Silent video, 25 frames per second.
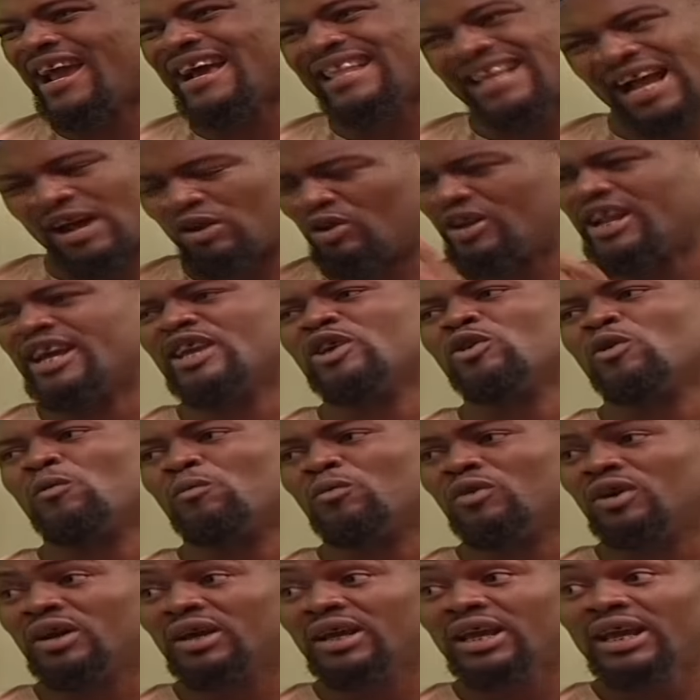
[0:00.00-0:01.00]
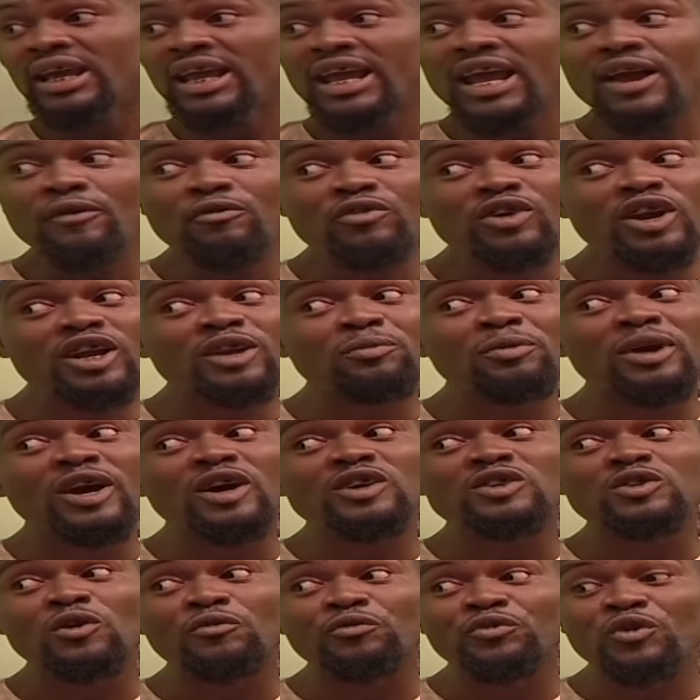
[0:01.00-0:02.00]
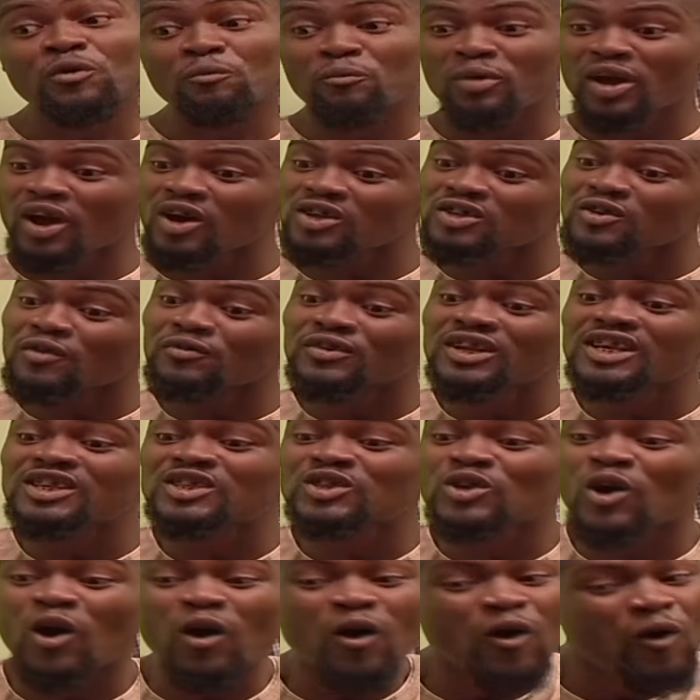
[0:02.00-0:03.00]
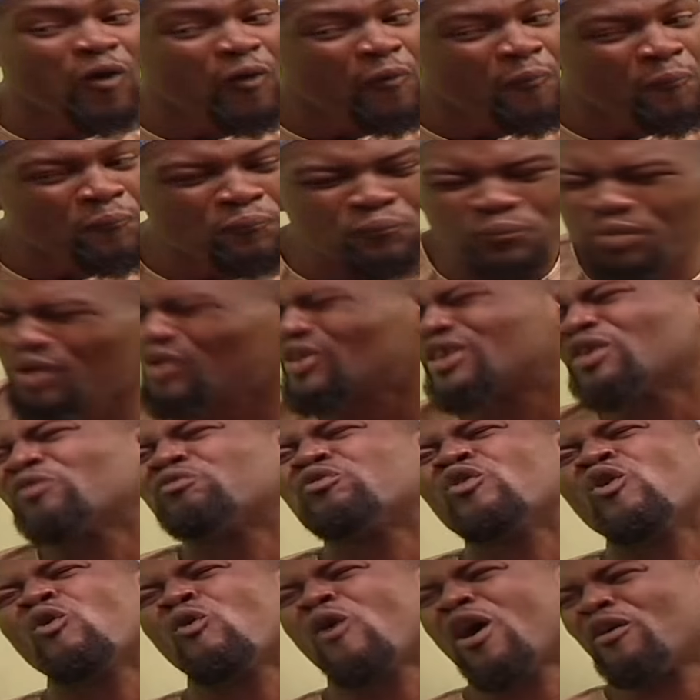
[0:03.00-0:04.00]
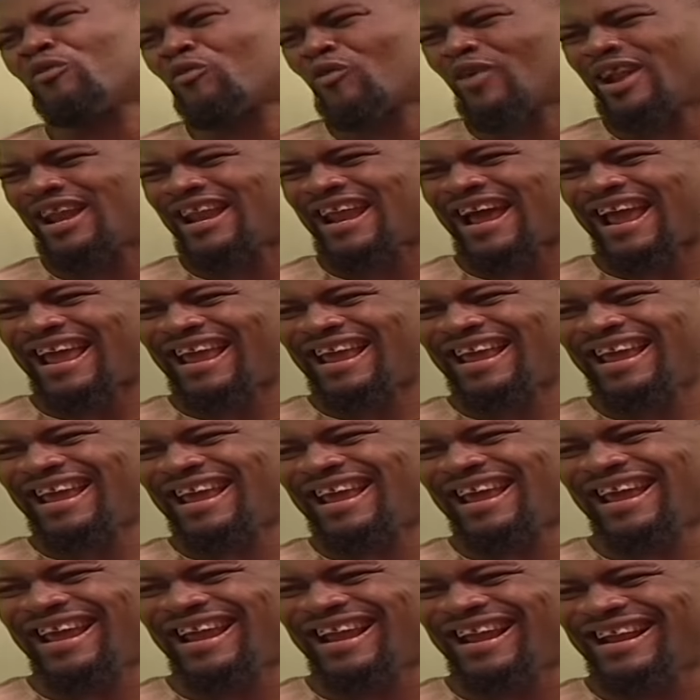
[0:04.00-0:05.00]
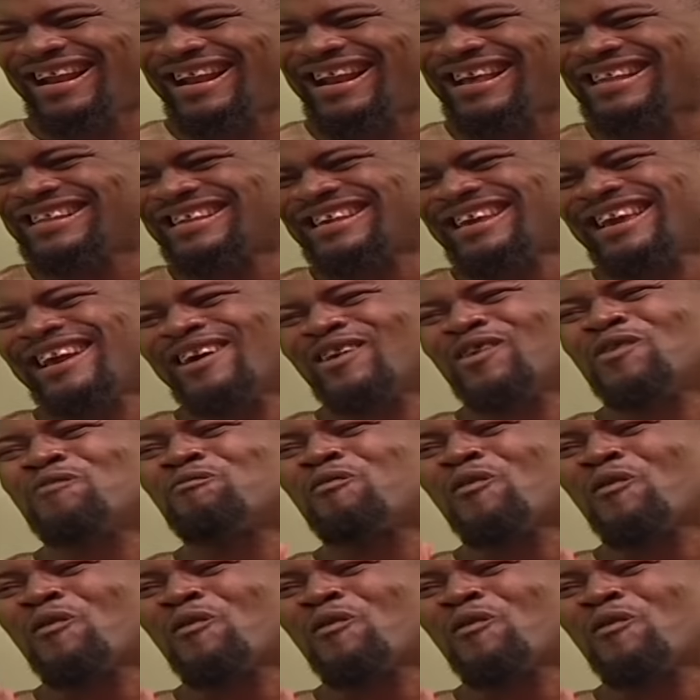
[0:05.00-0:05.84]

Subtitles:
get another job. Even not because of you, because of this your beautiful wife, Wallahi. This yellow